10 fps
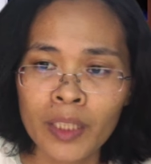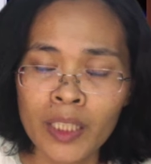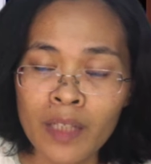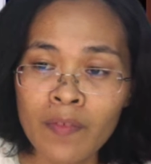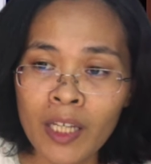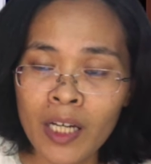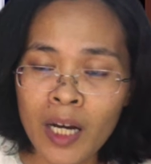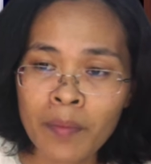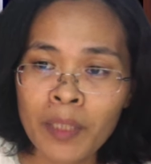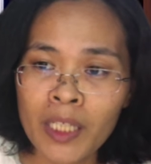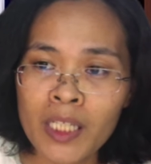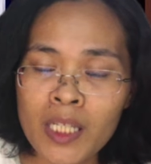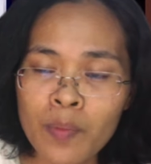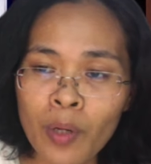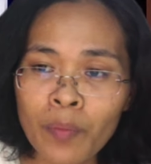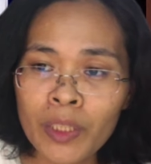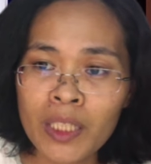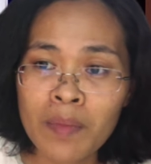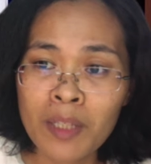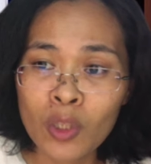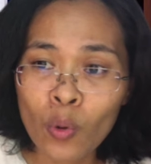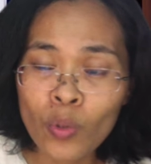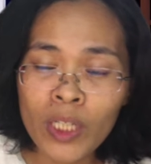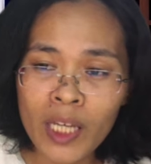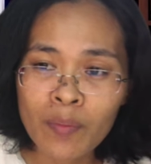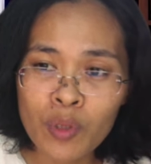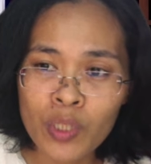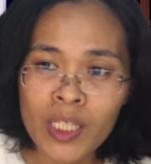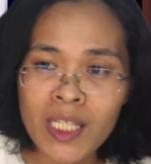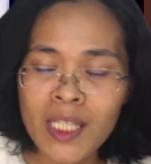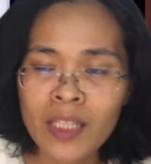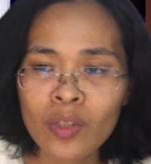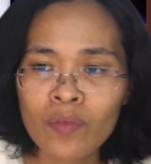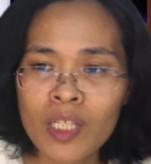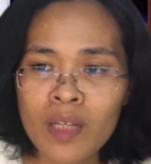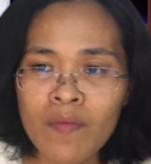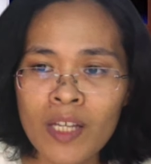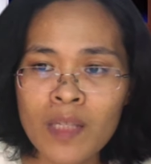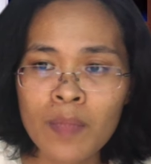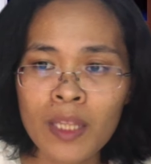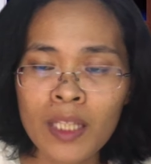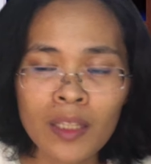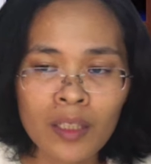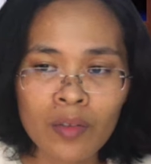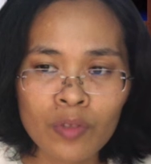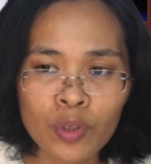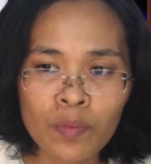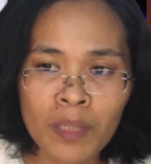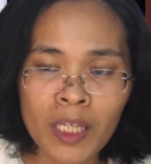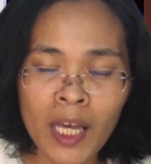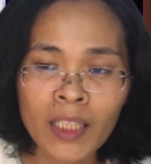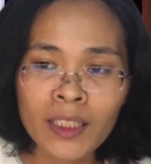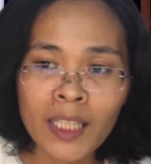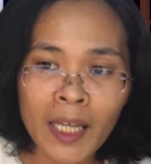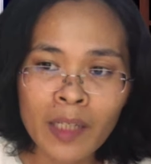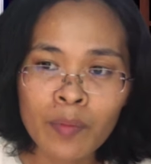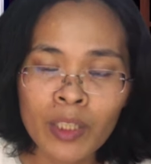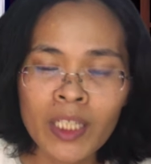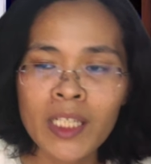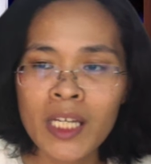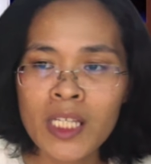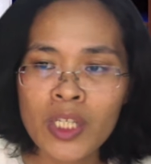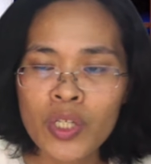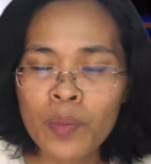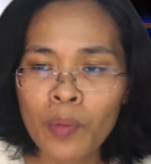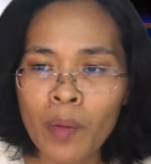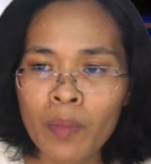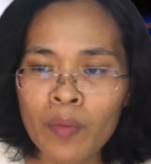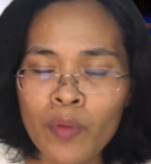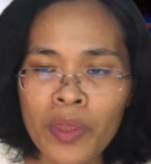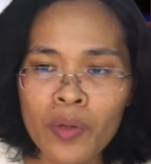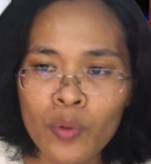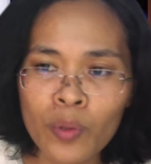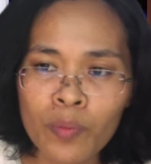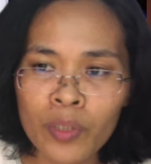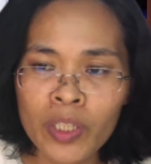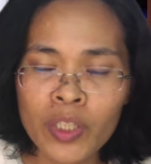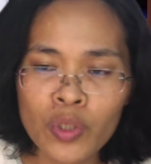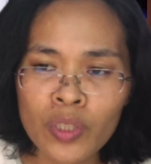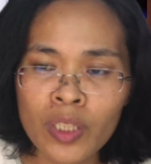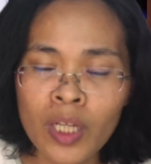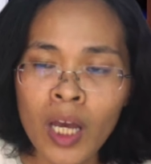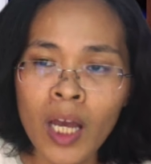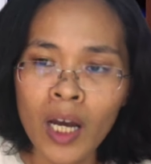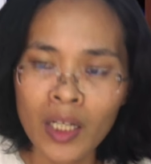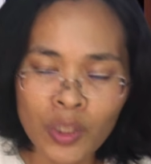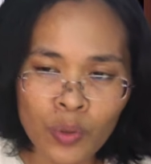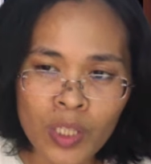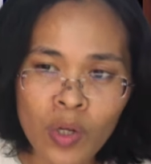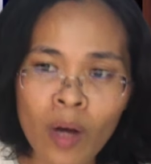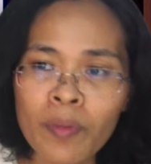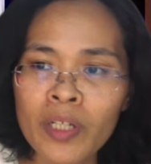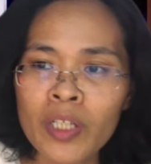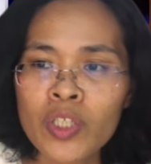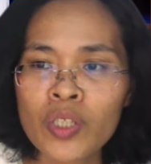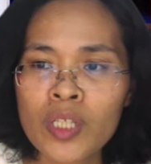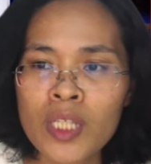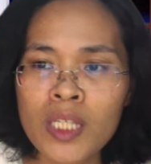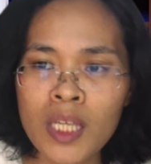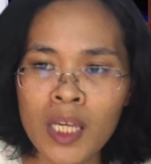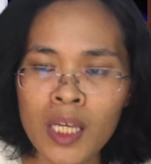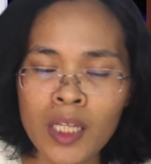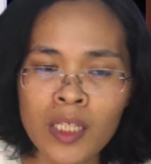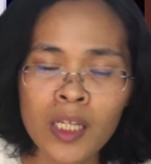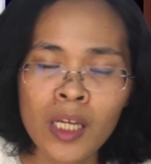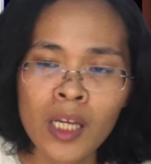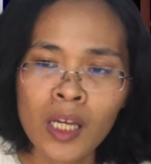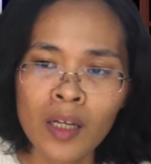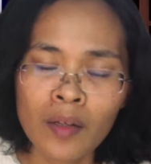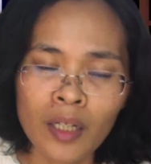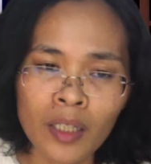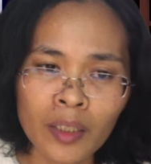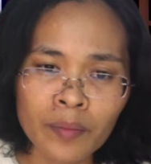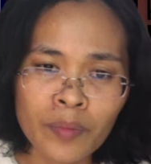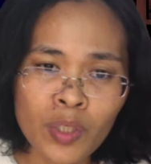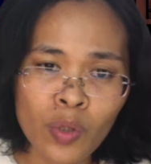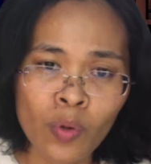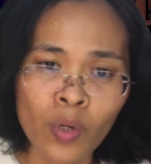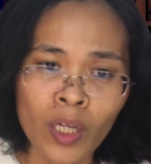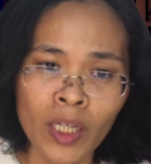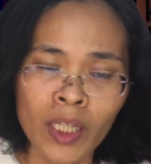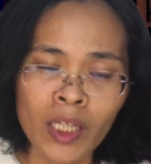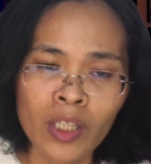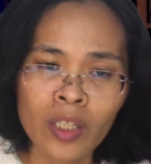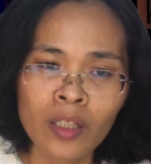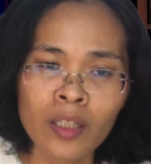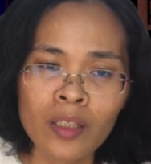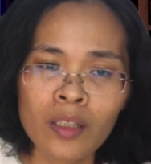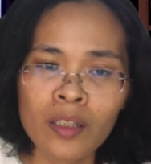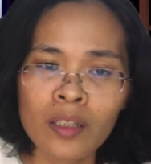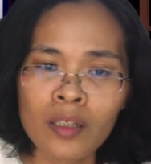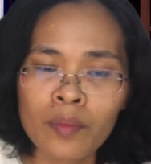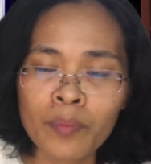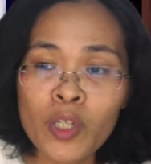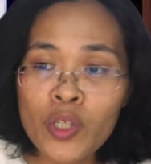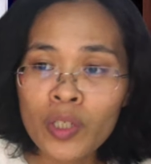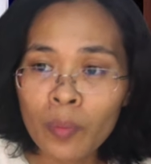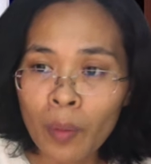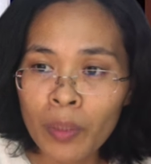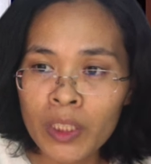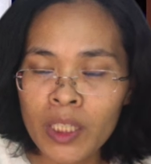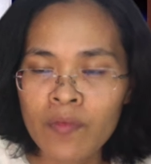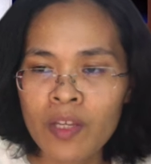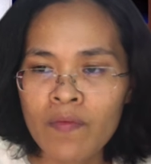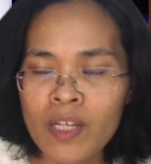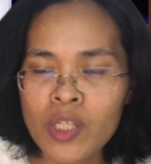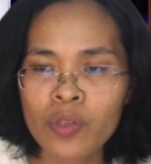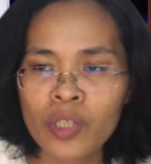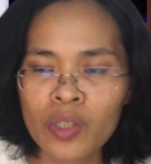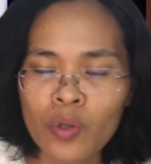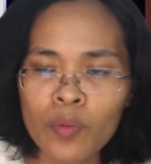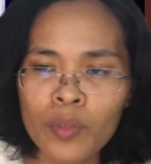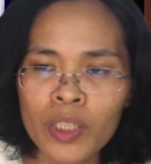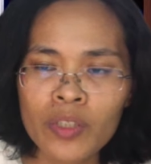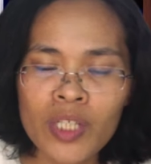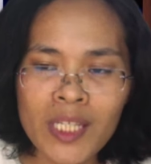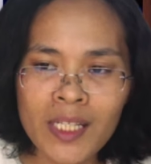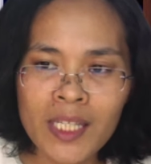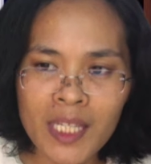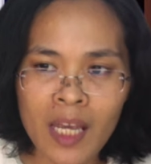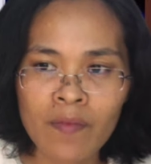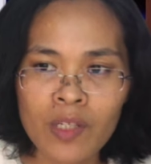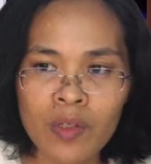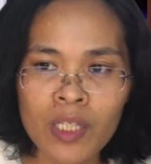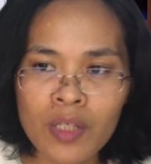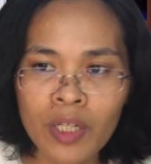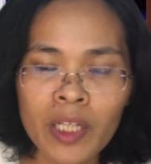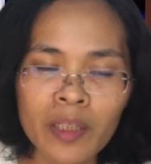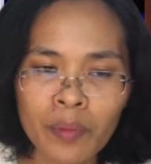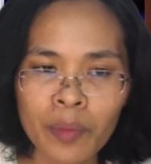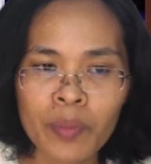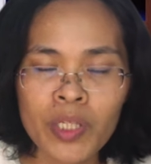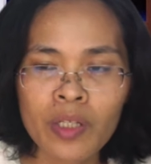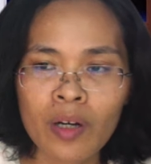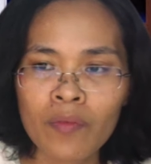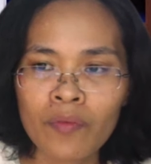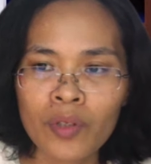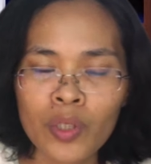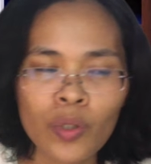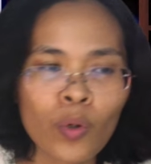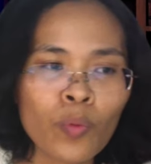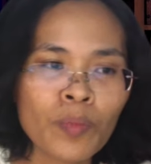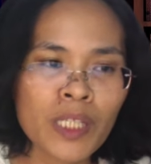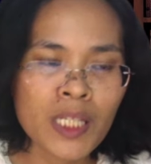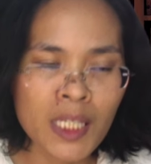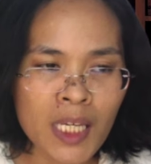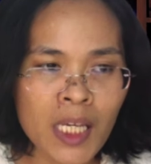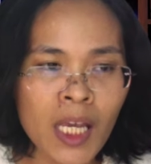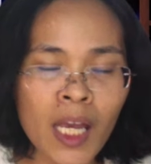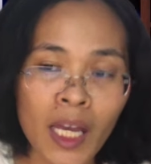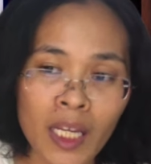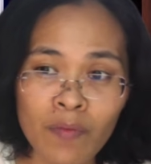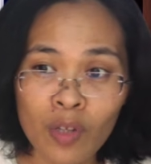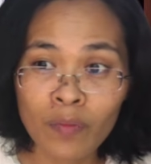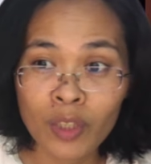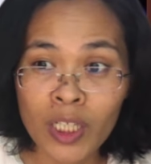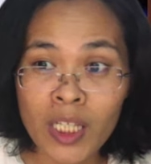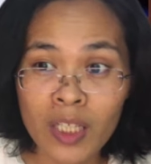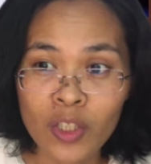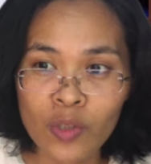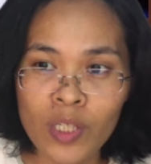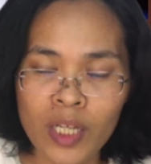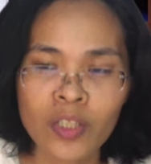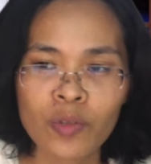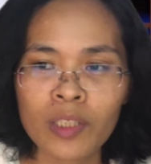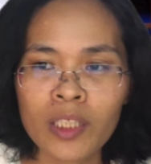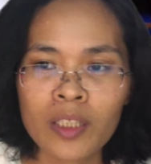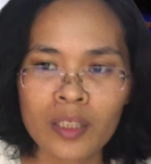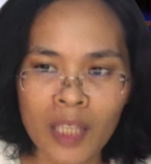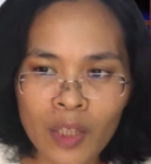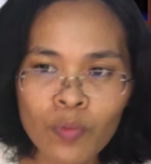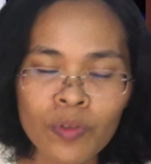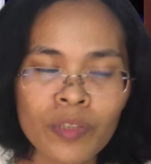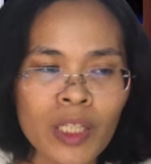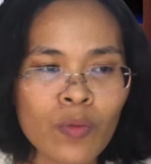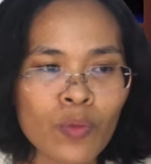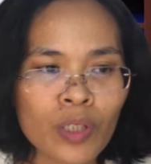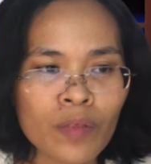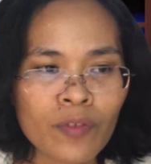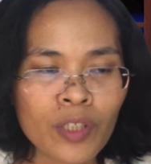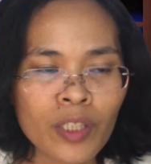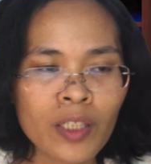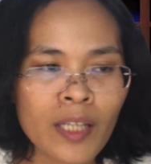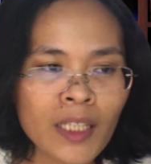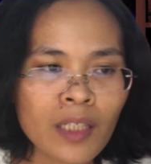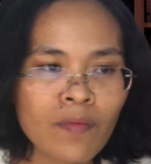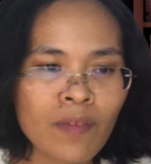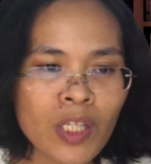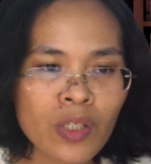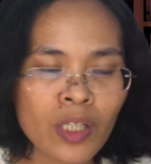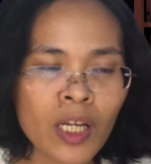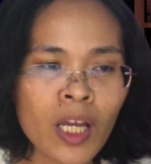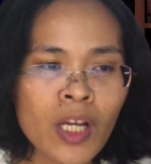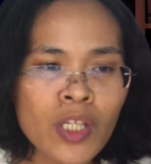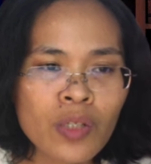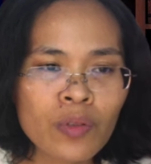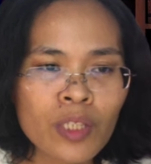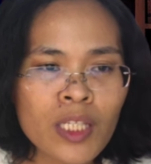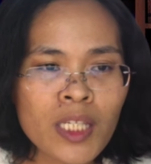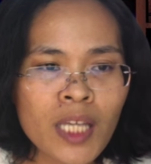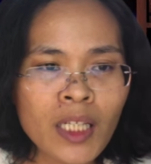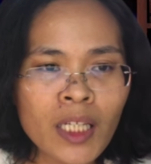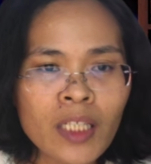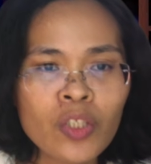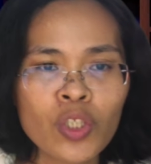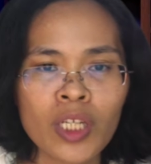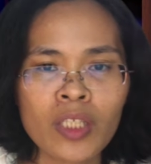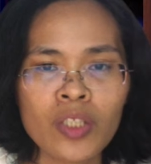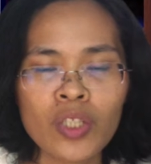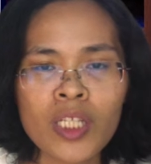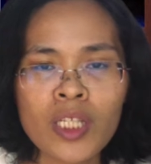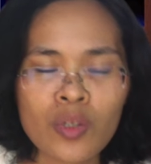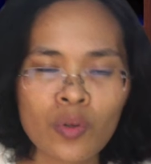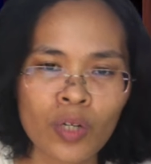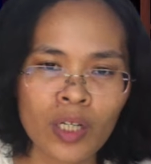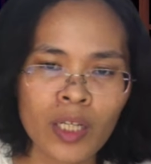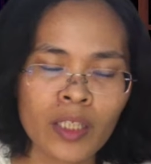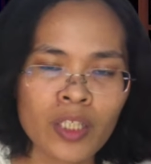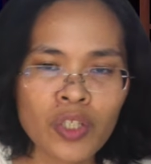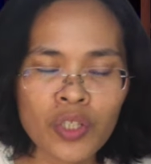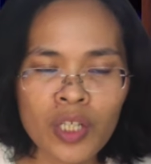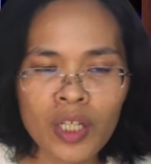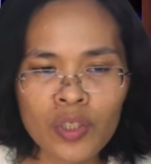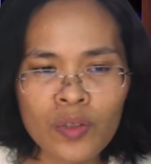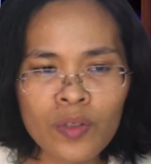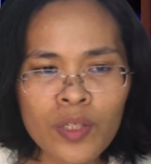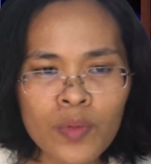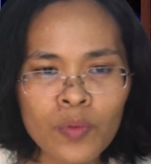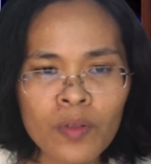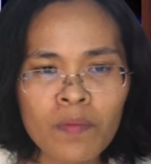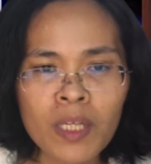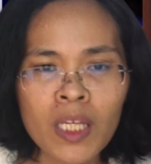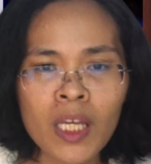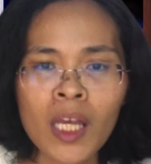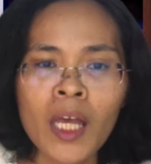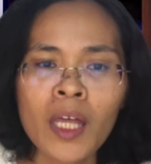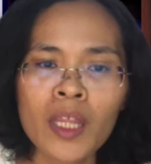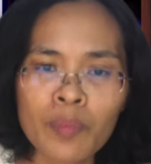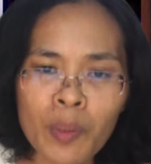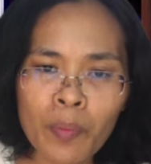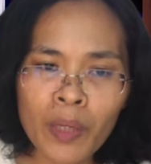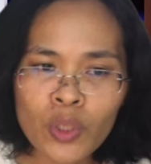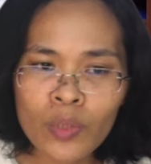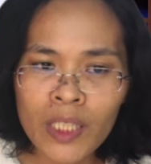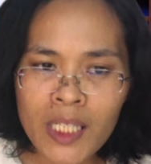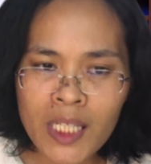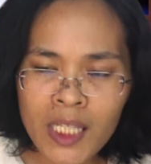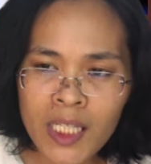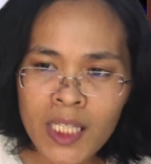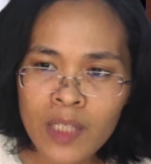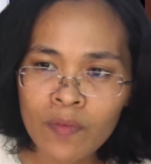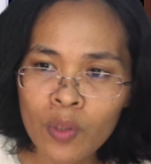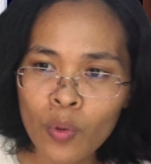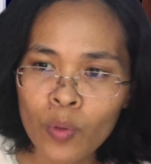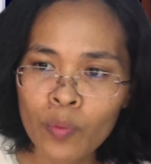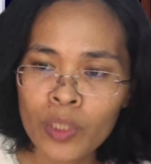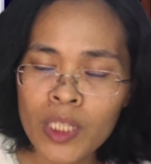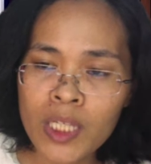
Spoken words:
giving up his property, but only up to the extent of his investment, that should be held liable in case there's a problem with the corporation as to its operations. And so the personal property of the investor or incorporator is still safe. So that's really the purpose of your OPC. And if you have trust issues, actually, that would really work for that investor. So the second changes or like introductions would be the perpetual existence of a corporate